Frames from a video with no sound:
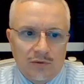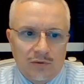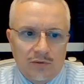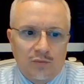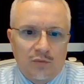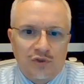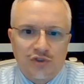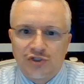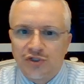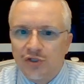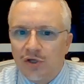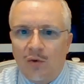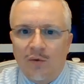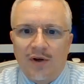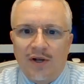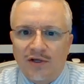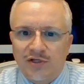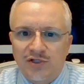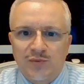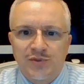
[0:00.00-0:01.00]
which no
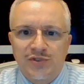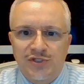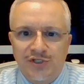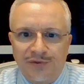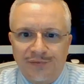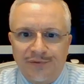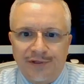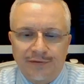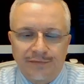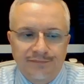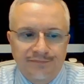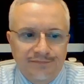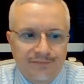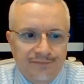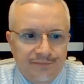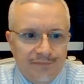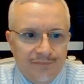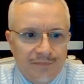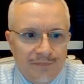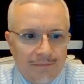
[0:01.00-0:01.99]
one else was doing,
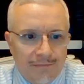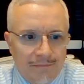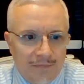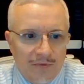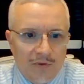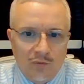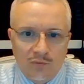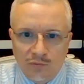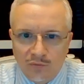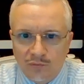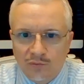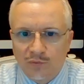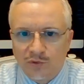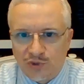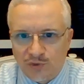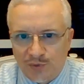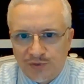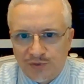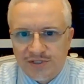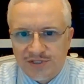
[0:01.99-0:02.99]

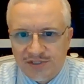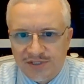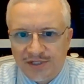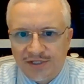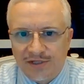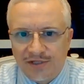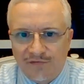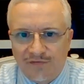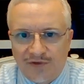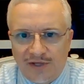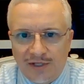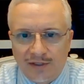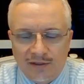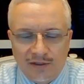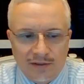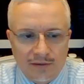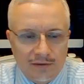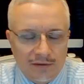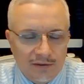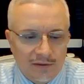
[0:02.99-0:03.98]
which was a
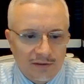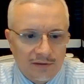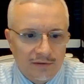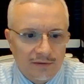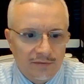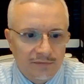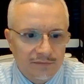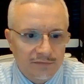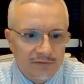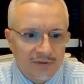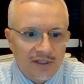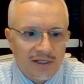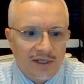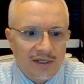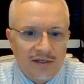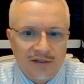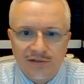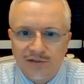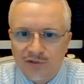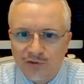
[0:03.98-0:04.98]
significant
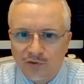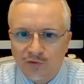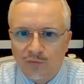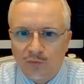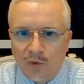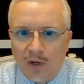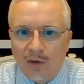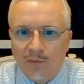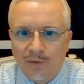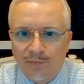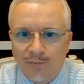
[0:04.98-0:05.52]
lead into why we